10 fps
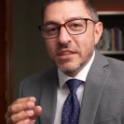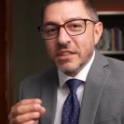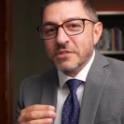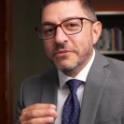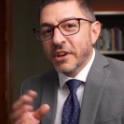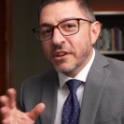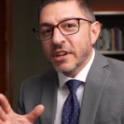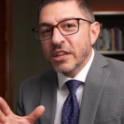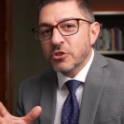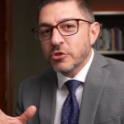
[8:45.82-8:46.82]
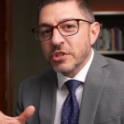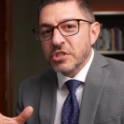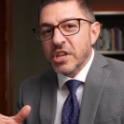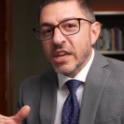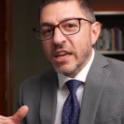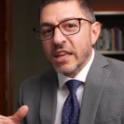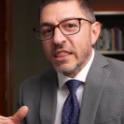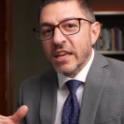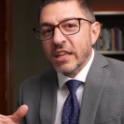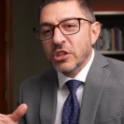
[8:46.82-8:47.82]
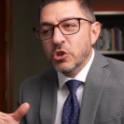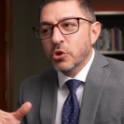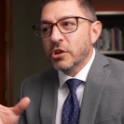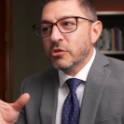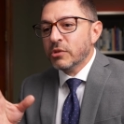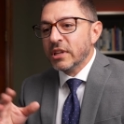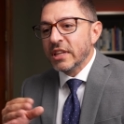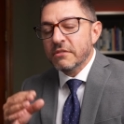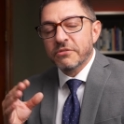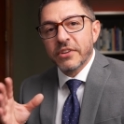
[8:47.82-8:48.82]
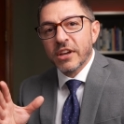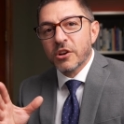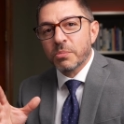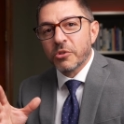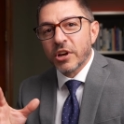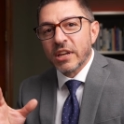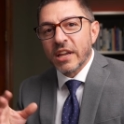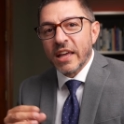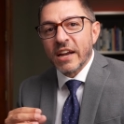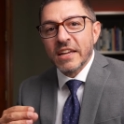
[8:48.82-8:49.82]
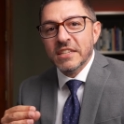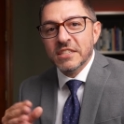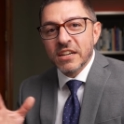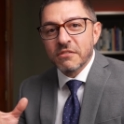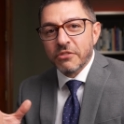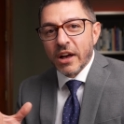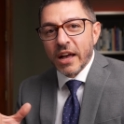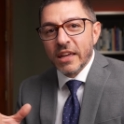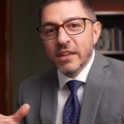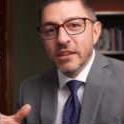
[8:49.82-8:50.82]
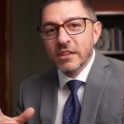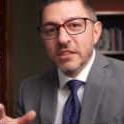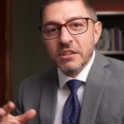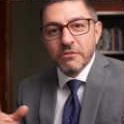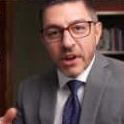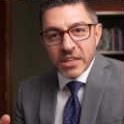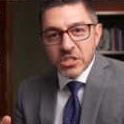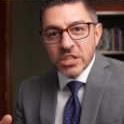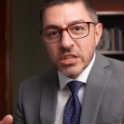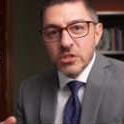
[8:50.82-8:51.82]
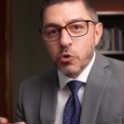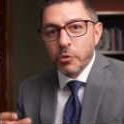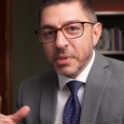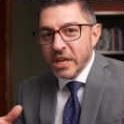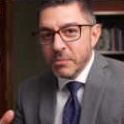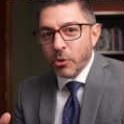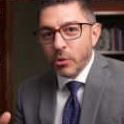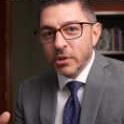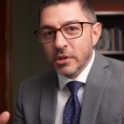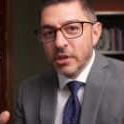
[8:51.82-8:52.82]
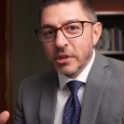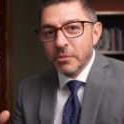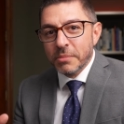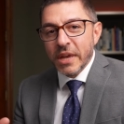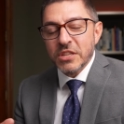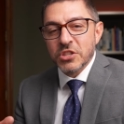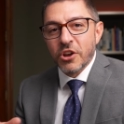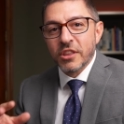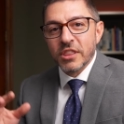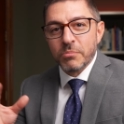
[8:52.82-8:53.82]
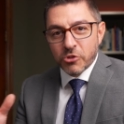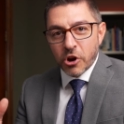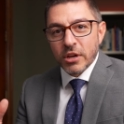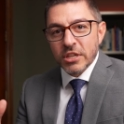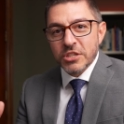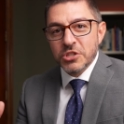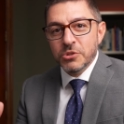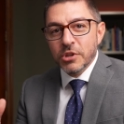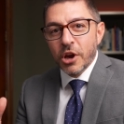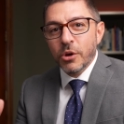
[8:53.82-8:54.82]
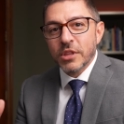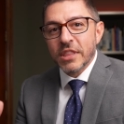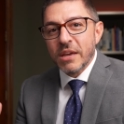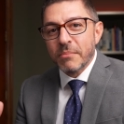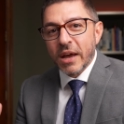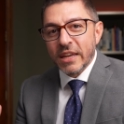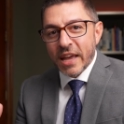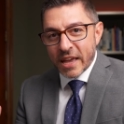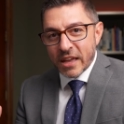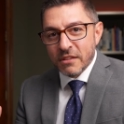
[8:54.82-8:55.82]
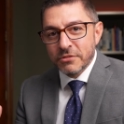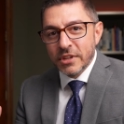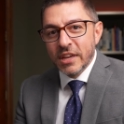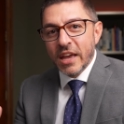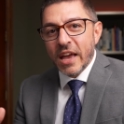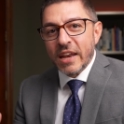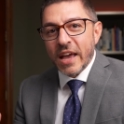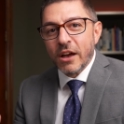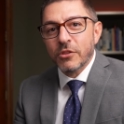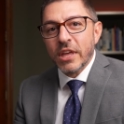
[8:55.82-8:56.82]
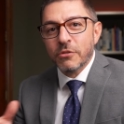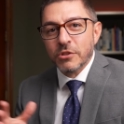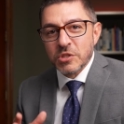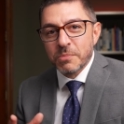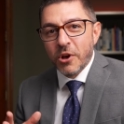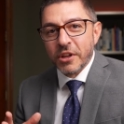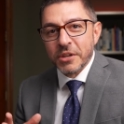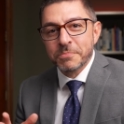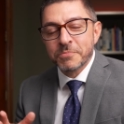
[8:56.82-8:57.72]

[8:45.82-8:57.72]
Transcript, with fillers: It's very interesting in that you could really fingerprint and identify devices or people based on the products you know that they might have and how they respond.